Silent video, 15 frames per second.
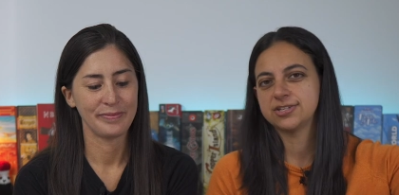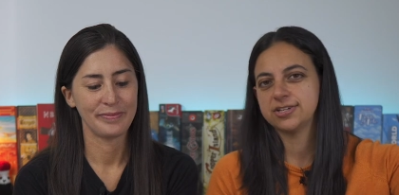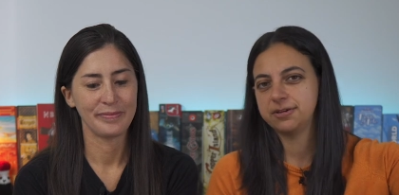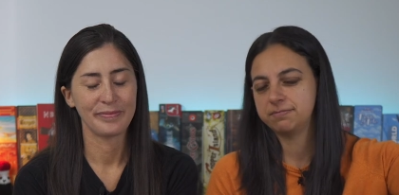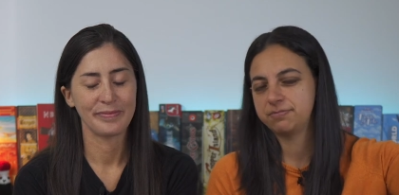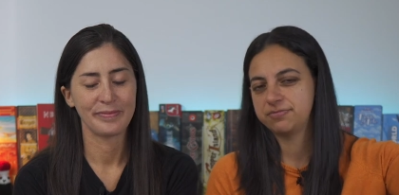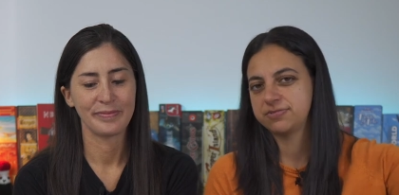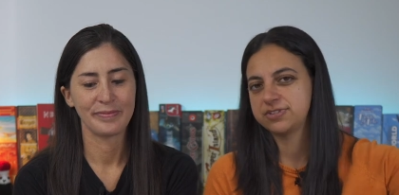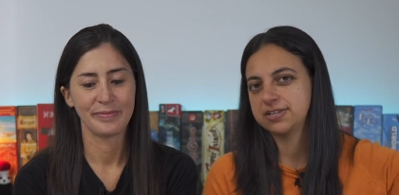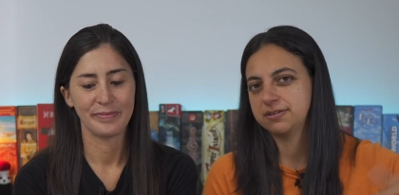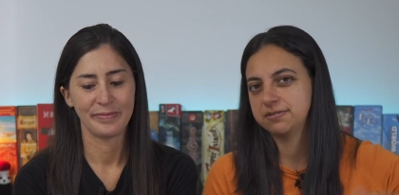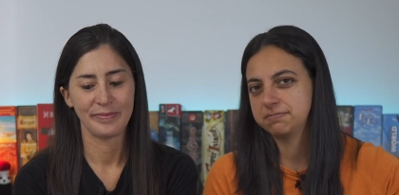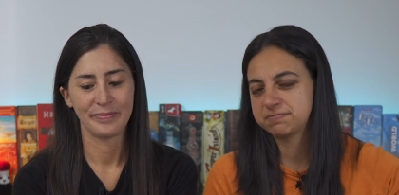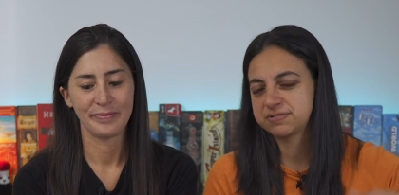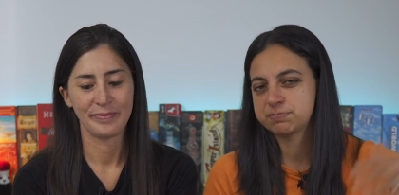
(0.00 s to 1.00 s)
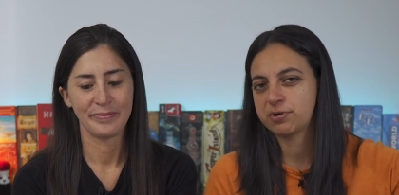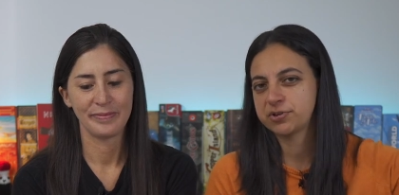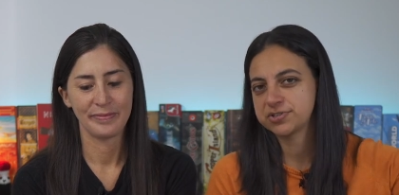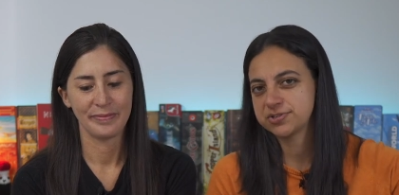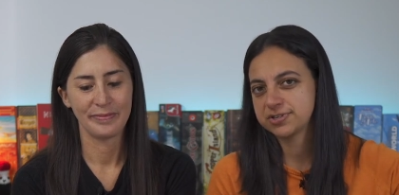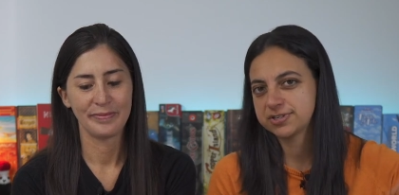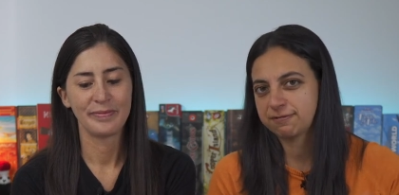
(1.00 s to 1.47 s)
Speaker 1: to, to
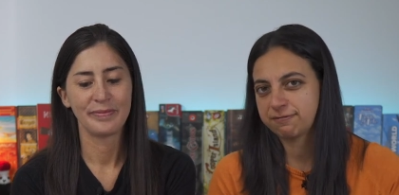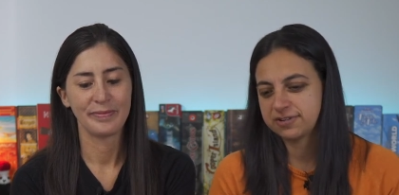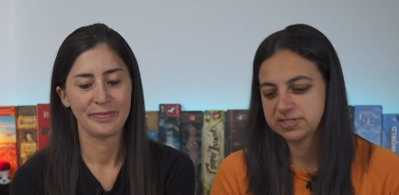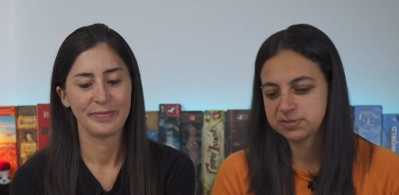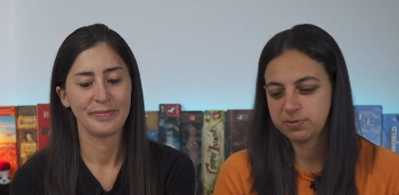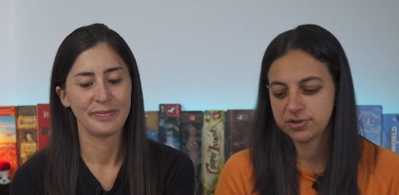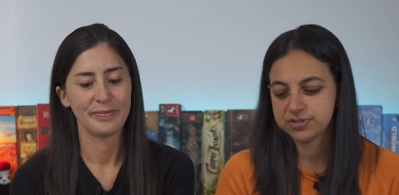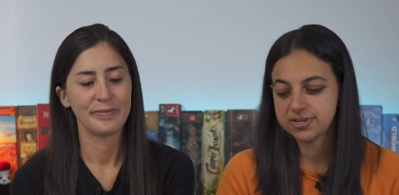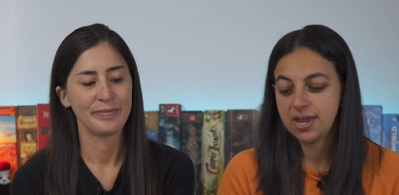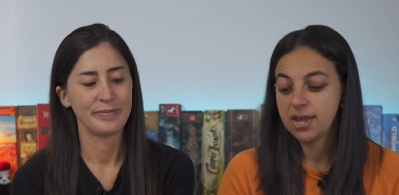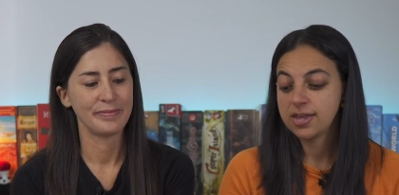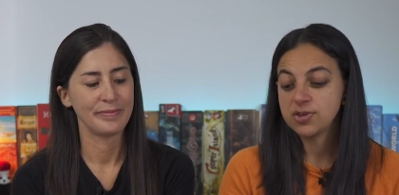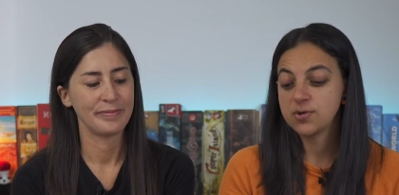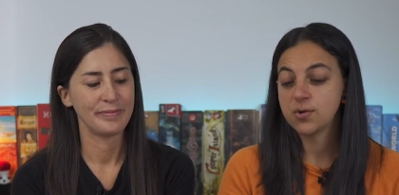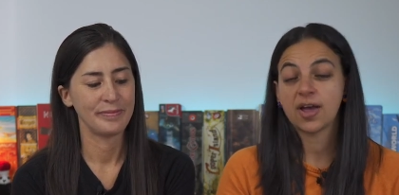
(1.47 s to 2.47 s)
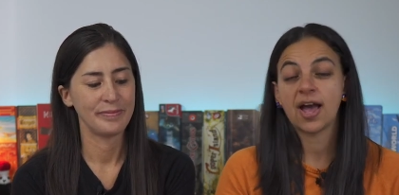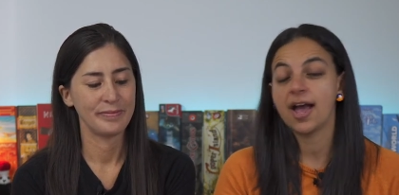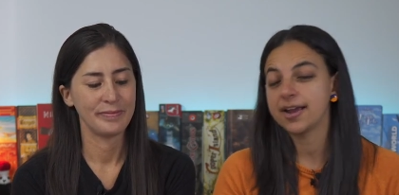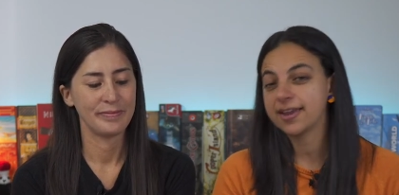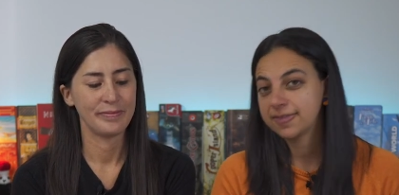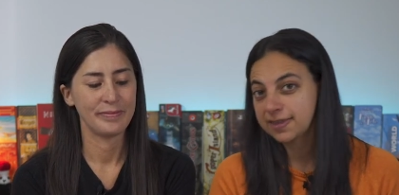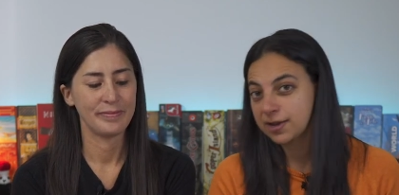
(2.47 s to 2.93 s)
sponsor different spots. You
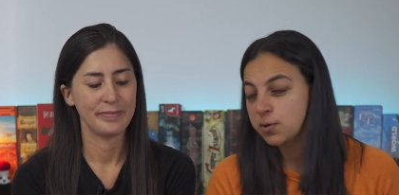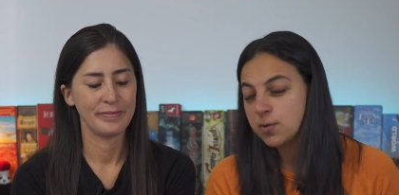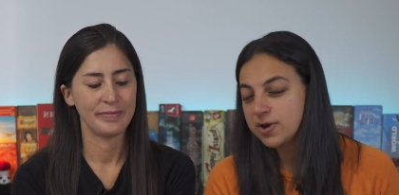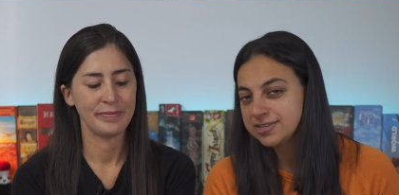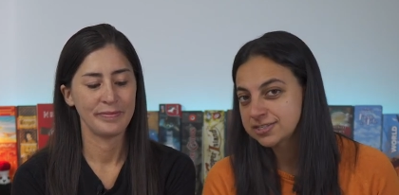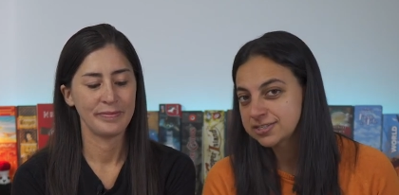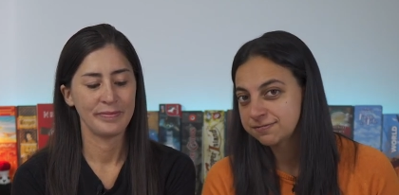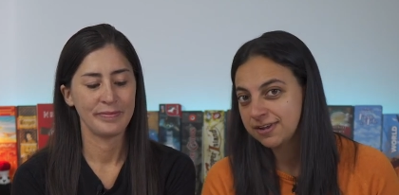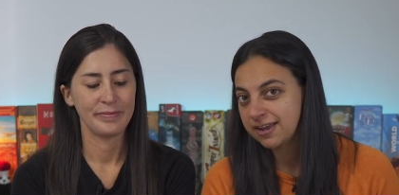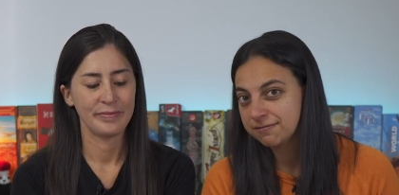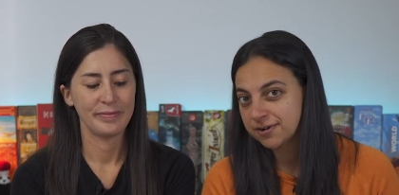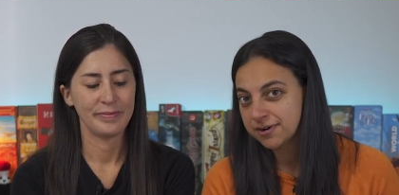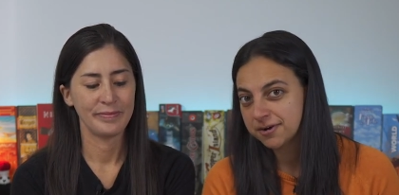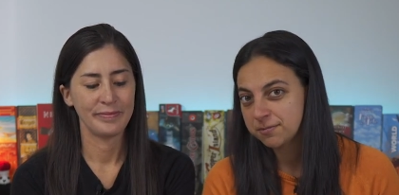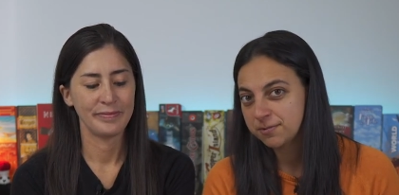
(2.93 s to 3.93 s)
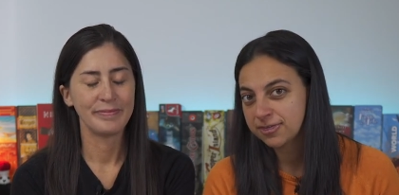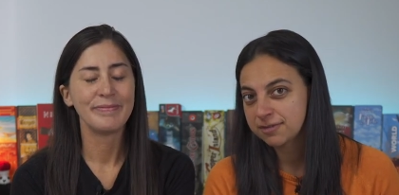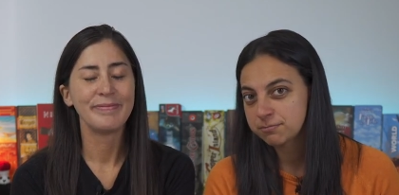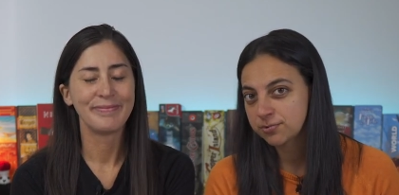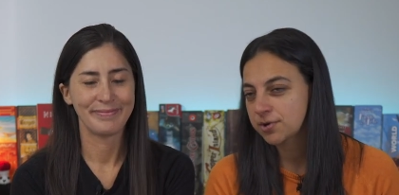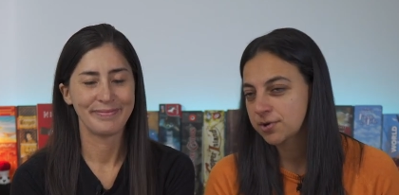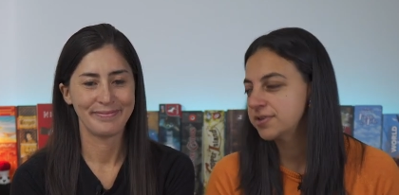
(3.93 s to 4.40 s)
can't get the queen's favor with
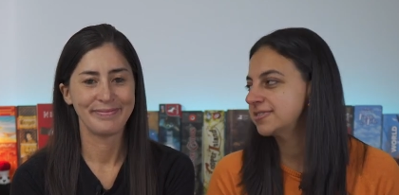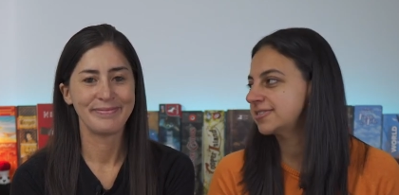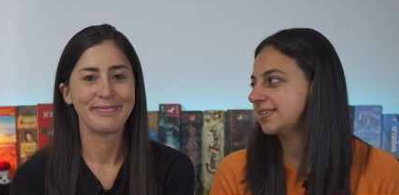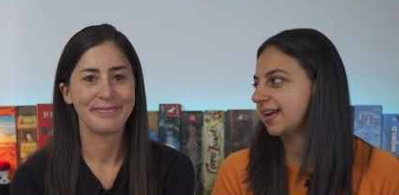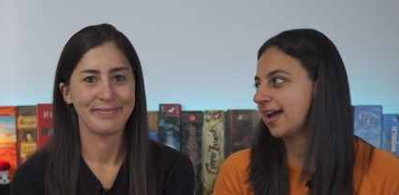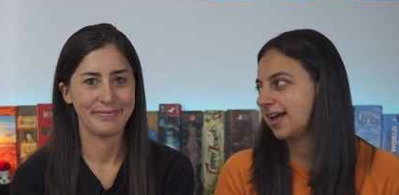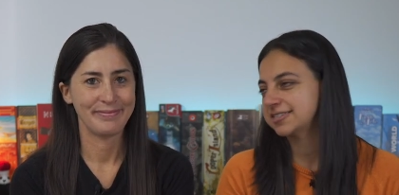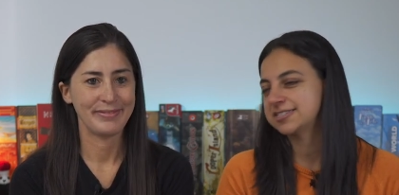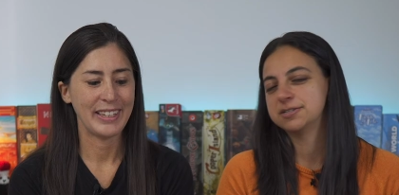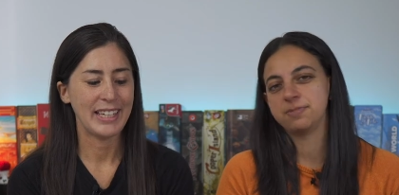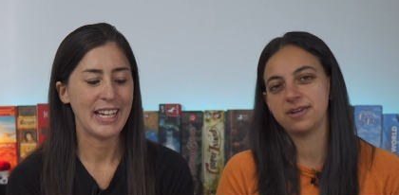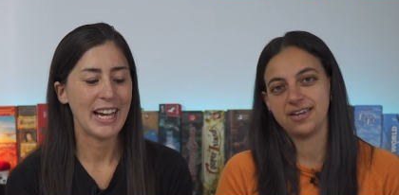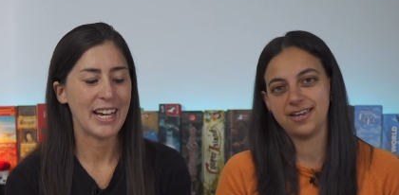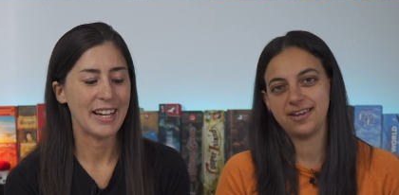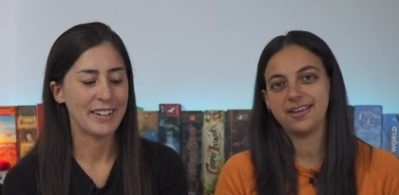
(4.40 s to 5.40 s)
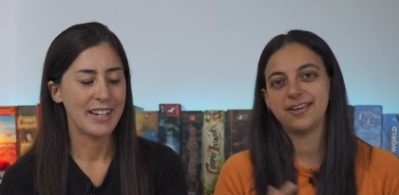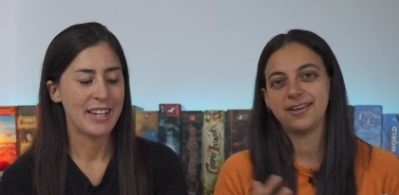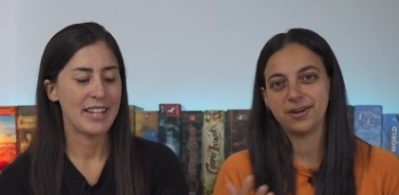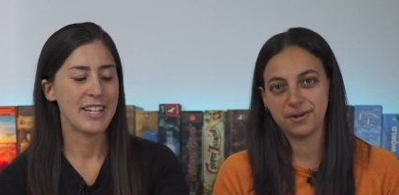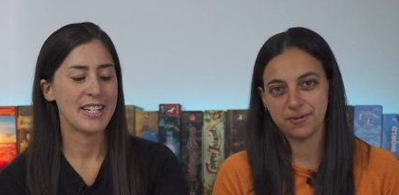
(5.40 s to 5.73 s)
the bronze. It has to be, yeah, you know.